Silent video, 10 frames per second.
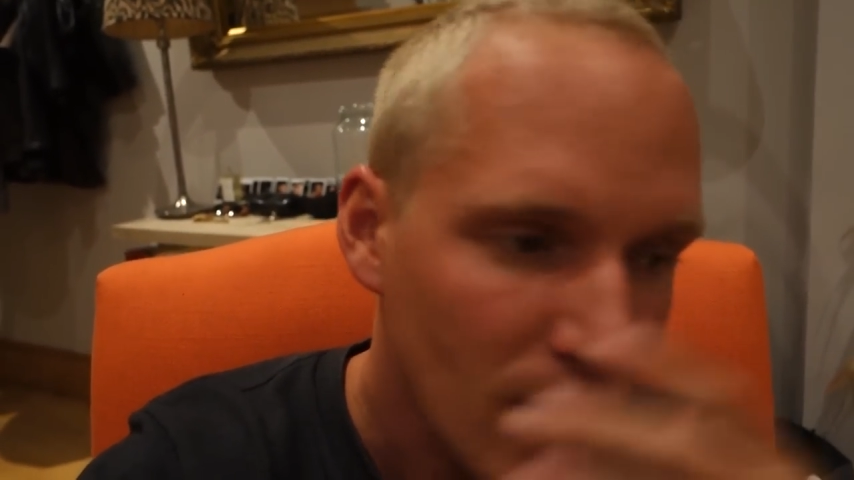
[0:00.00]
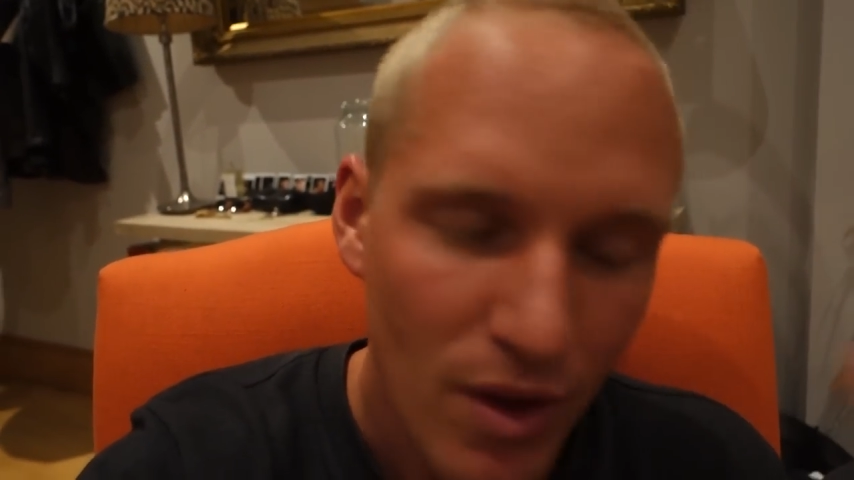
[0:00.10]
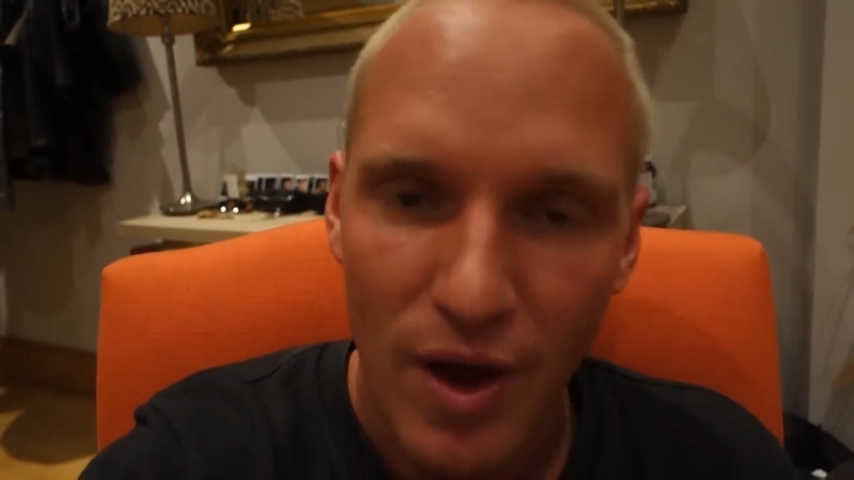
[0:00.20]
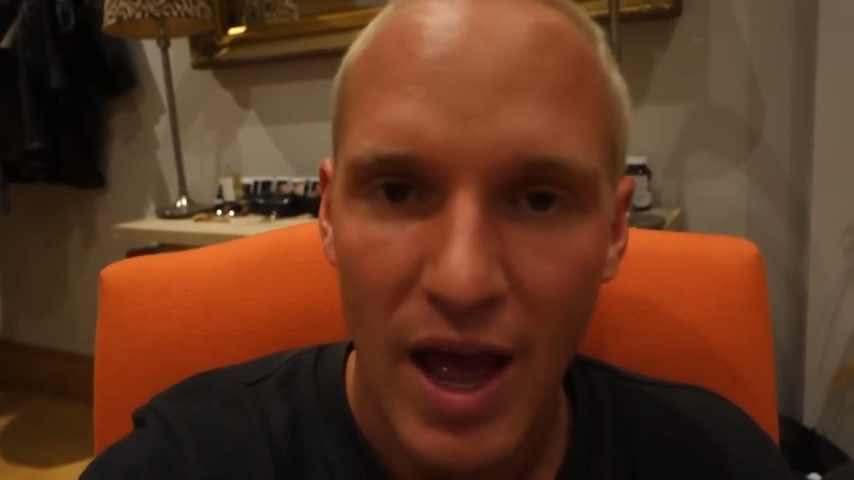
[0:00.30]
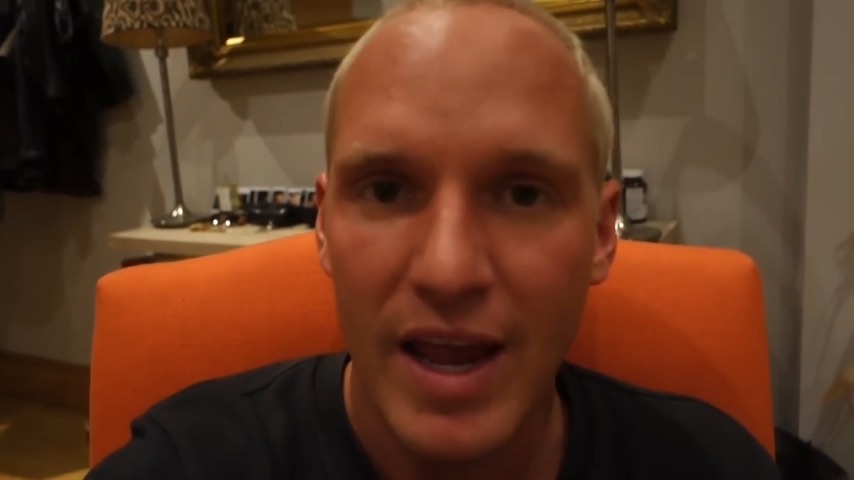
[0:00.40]

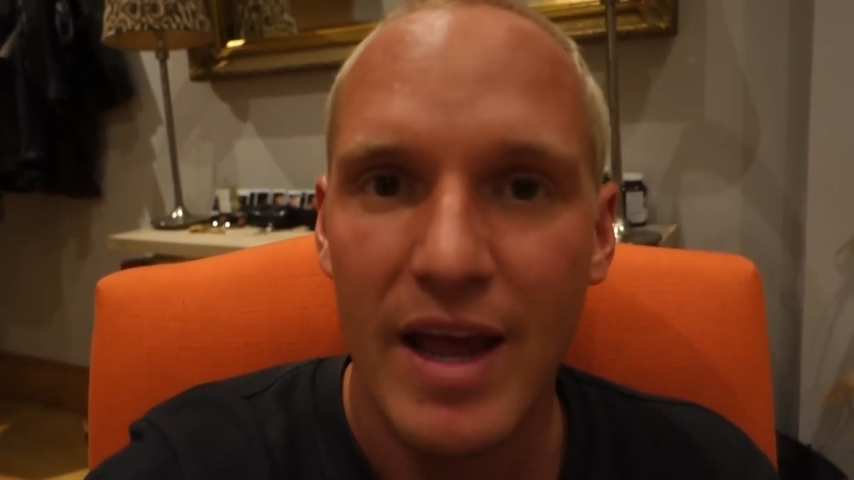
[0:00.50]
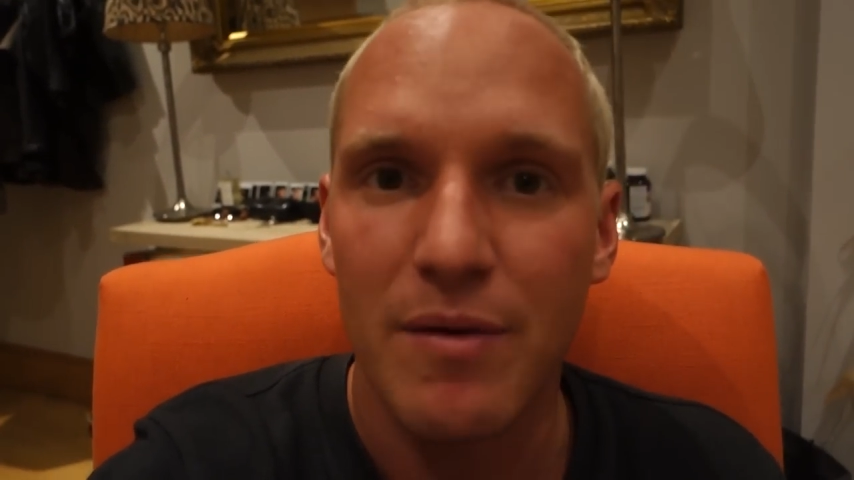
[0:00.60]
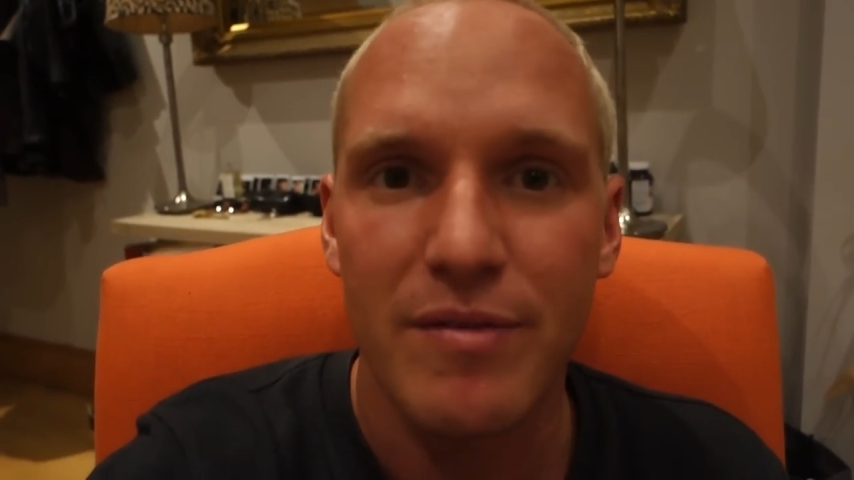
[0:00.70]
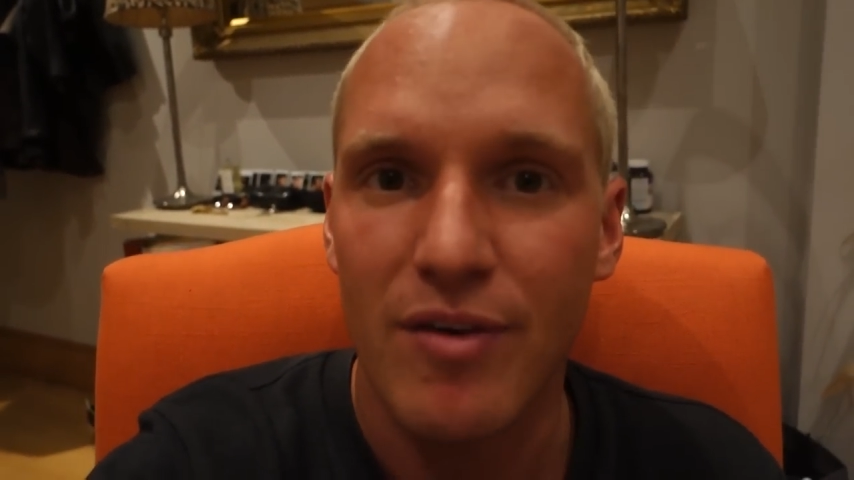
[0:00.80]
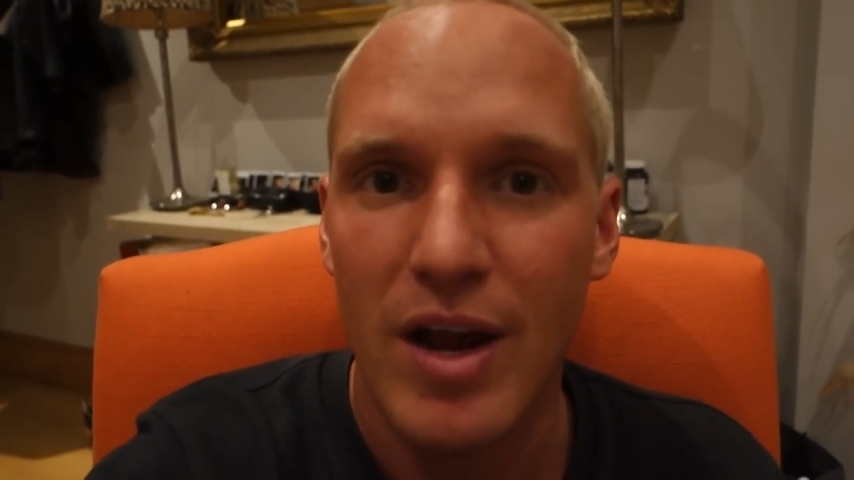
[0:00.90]
you know, hanging
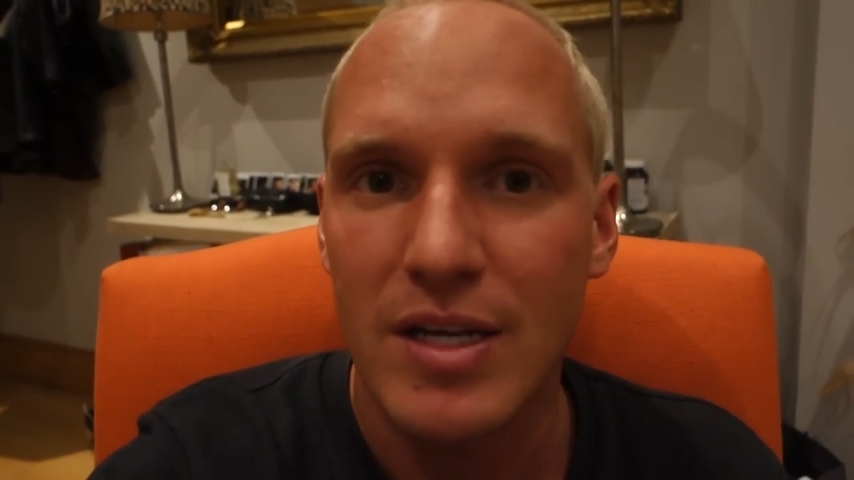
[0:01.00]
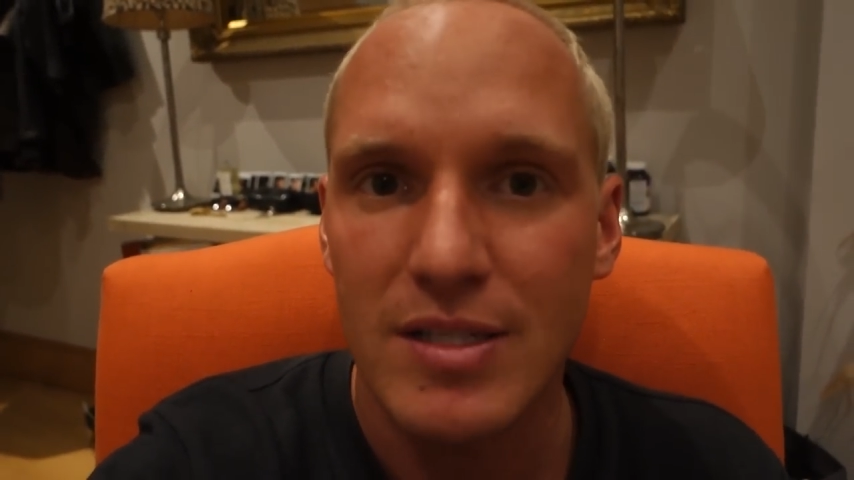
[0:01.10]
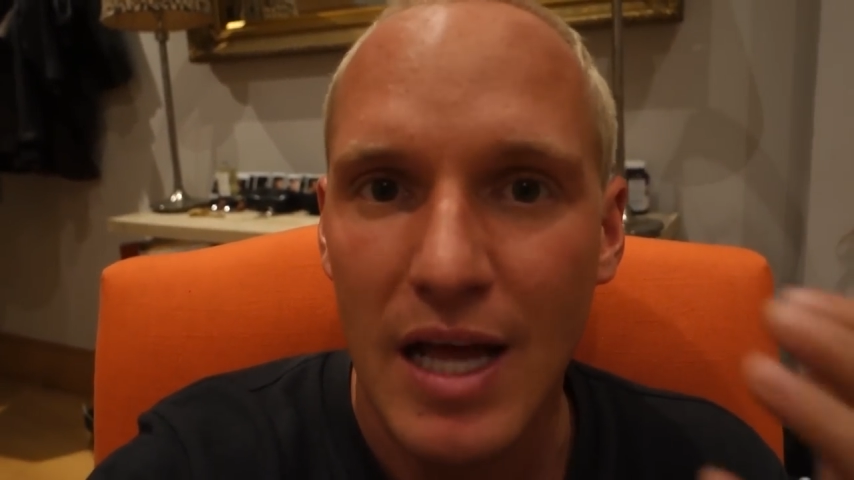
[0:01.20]
out with friends,